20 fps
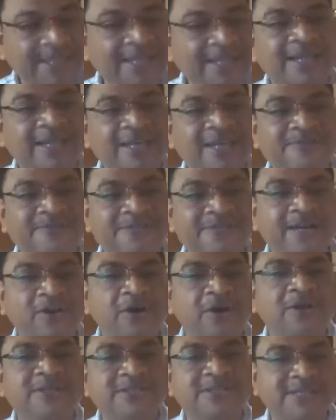nerves are
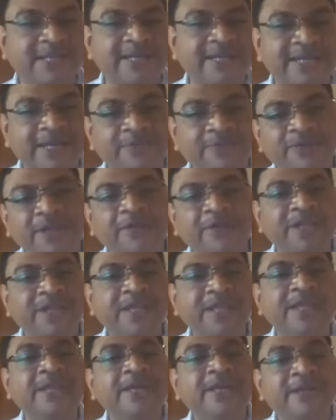constant, and when we
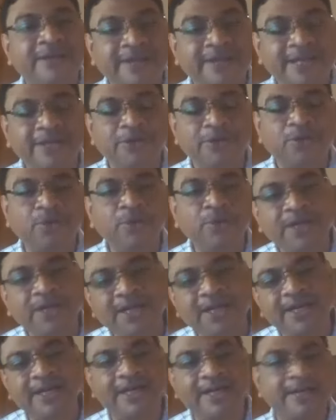try to do it in
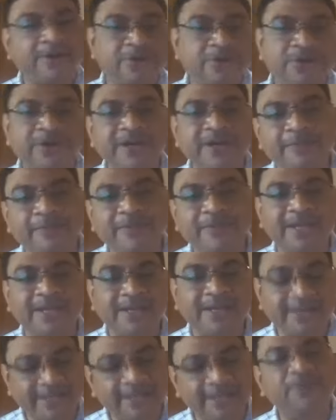a retrograde manner,
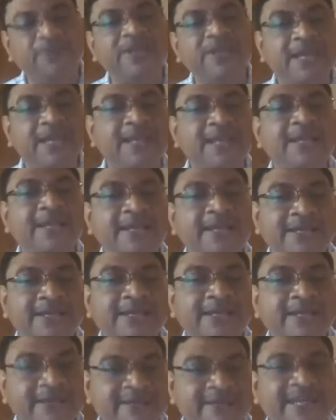then we can
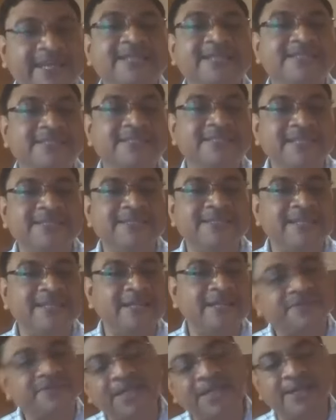trace these
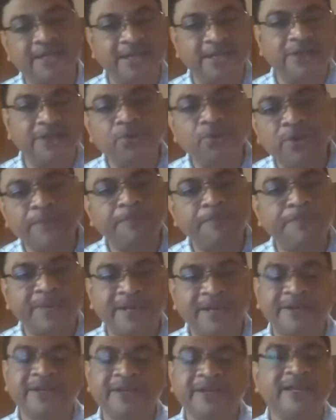nerves and do a
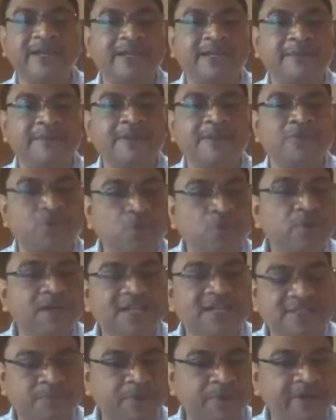parotidectomy.
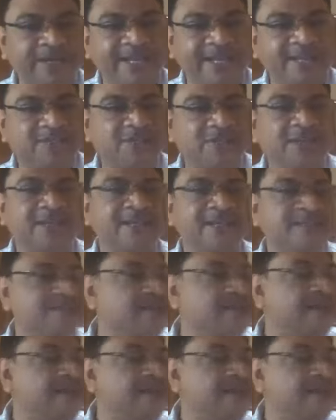Zucker's point actually is